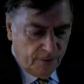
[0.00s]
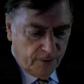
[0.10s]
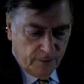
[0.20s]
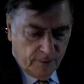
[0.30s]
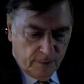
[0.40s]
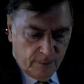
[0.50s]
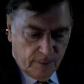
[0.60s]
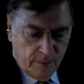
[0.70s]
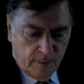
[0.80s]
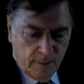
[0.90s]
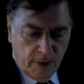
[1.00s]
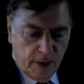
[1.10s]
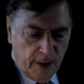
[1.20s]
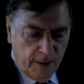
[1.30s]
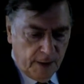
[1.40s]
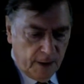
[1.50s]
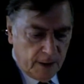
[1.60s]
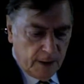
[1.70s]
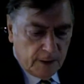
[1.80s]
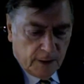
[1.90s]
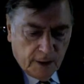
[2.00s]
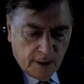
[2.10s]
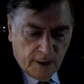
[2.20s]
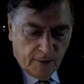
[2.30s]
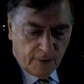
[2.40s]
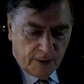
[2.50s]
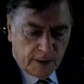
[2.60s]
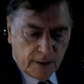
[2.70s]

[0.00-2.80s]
and then I'll go to the E flat